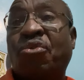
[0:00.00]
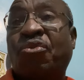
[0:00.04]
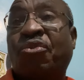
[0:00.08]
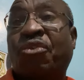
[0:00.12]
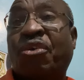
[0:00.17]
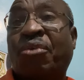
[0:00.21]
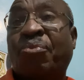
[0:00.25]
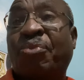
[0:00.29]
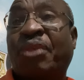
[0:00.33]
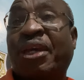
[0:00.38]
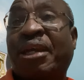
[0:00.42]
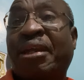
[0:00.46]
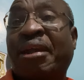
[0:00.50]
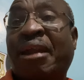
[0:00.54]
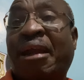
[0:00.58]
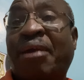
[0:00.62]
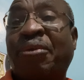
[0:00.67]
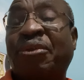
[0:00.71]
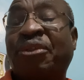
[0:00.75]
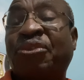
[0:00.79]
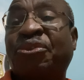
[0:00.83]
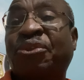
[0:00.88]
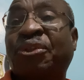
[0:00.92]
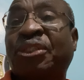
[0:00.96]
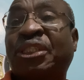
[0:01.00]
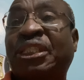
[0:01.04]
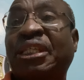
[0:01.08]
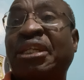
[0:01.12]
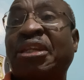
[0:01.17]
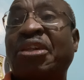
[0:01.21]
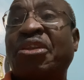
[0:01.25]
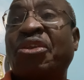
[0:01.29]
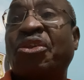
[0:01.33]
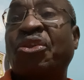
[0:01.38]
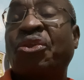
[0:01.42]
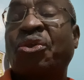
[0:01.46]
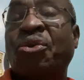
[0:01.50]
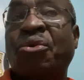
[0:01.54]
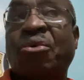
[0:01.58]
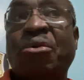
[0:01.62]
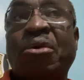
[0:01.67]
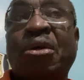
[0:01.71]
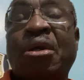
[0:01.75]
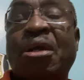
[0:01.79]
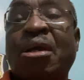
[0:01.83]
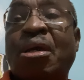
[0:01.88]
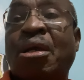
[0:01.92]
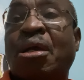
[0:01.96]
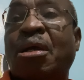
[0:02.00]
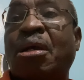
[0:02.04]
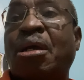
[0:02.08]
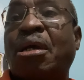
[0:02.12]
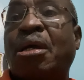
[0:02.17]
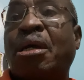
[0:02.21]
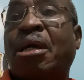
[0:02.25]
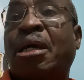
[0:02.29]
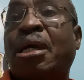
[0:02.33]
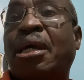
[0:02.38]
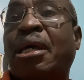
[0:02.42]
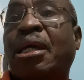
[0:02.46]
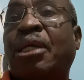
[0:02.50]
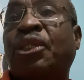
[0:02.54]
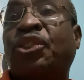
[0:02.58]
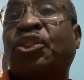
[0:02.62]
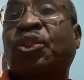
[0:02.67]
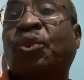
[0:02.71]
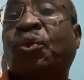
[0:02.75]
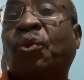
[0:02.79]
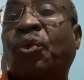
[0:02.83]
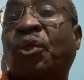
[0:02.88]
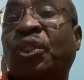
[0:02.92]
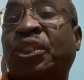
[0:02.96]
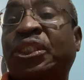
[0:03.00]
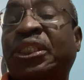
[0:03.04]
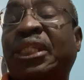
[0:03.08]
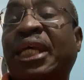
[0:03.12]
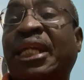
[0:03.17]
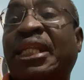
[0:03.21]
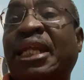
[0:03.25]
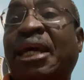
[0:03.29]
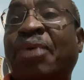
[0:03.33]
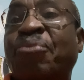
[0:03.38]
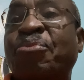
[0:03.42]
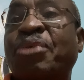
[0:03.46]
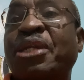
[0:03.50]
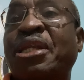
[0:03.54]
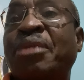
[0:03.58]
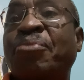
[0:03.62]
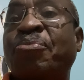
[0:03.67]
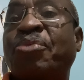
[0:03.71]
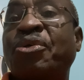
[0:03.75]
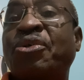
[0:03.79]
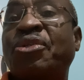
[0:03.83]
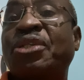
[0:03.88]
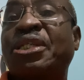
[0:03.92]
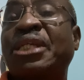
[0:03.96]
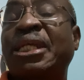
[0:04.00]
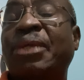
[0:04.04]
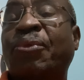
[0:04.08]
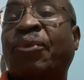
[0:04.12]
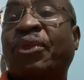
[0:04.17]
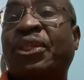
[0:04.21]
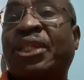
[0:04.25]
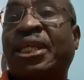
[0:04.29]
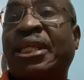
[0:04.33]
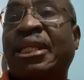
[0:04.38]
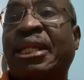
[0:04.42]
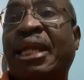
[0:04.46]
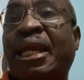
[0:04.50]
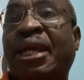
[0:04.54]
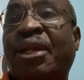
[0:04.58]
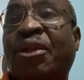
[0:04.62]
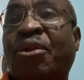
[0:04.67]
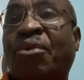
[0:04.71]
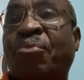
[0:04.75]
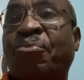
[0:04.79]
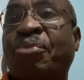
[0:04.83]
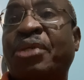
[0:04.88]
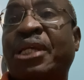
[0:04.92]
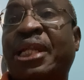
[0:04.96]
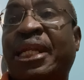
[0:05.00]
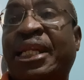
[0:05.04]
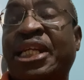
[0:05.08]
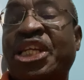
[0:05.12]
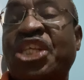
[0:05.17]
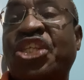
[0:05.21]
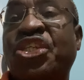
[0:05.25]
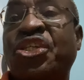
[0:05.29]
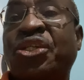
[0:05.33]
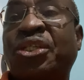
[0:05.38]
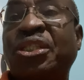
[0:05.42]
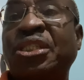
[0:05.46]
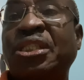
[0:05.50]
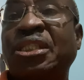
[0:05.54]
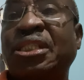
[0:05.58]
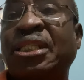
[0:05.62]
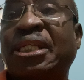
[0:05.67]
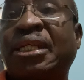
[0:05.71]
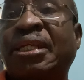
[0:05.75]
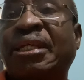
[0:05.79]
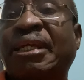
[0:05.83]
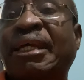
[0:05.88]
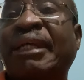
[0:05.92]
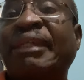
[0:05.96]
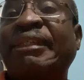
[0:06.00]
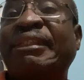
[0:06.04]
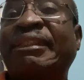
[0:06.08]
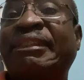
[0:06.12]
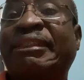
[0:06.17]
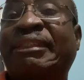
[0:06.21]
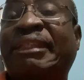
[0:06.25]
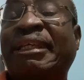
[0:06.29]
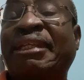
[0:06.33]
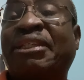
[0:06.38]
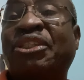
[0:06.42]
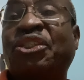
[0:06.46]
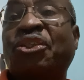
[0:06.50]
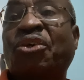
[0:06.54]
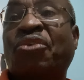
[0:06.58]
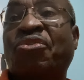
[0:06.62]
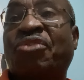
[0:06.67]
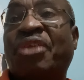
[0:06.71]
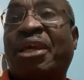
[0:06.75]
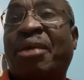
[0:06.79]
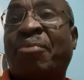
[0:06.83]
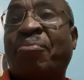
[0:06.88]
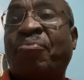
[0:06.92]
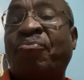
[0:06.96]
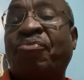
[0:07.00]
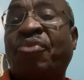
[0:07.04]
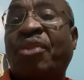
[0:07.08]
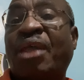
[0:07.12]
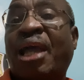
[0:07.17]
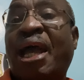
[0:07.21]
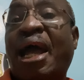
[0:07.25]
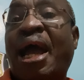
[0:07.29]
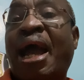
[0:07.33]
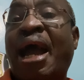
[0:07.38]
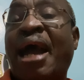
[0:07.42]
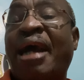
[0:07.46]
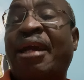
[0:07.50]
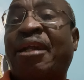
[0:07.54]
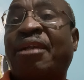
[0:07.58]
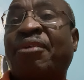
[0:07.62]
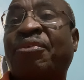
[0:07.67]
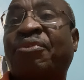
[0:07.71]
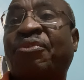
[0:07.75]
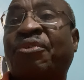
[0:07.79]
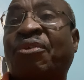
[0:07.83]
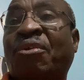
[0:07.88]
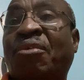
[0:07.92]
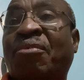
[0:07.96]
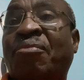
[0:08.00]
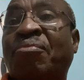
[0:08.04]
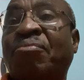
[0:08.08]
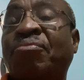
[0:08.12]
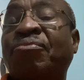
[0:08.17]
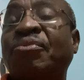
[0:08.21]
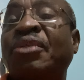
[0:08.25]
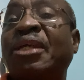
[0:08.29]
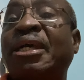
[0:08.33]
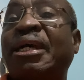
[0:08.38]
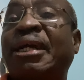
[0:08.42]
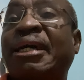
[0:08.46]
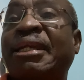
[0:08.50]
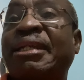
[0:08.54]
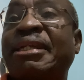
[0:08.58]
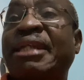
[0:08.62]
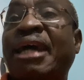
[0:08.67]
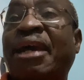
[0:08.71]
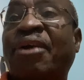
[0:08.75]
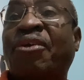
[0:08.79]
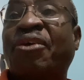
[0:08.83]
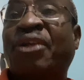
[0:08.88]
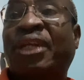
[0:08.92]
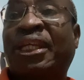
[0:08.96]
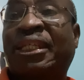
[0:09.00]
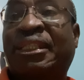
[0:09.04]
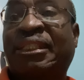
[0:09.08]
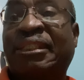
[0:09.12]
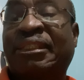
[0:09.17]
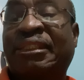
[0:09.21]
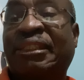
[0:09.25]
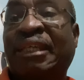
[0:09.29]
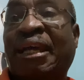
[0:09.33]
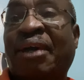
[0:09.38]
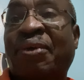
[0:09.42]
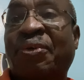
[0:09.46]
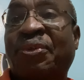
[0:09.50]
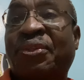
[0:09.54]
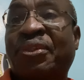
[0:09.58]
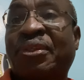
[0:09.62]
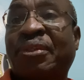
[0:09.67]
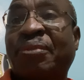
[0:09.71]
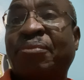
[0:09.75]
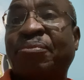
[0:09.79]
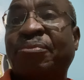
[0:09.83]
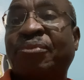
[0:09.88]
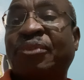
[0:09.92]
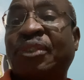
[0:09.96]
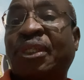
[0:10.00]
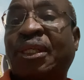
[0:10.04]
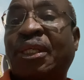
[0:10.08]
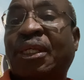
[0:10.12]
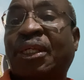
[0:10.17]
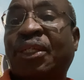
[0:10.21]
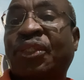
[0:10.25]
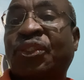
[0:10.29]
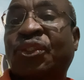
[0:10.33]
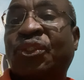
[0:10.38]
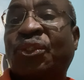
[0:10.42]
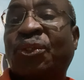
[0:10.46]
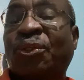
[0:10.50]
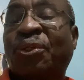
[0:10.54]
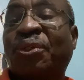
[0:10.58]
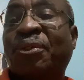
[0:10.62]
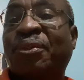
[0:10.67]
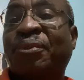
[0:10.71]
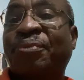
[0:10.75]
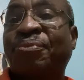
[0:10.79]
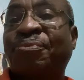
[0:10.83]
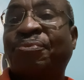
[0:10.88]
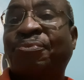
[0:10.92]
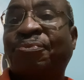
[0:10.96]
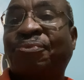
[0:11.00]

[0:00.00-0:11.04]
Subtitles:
from the ground, 14 new schools that have been built within Nairobi region, 6 of them are from Dagoretti South. So